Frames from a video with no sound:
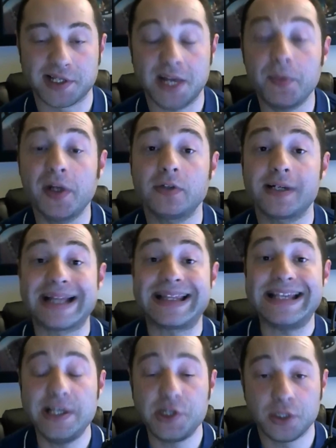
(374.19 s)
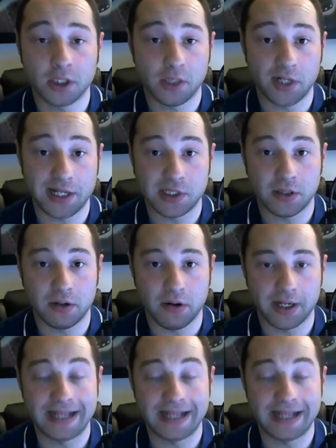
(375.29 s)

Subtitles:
Then we're going to look at the Eastern Caribbean itinerary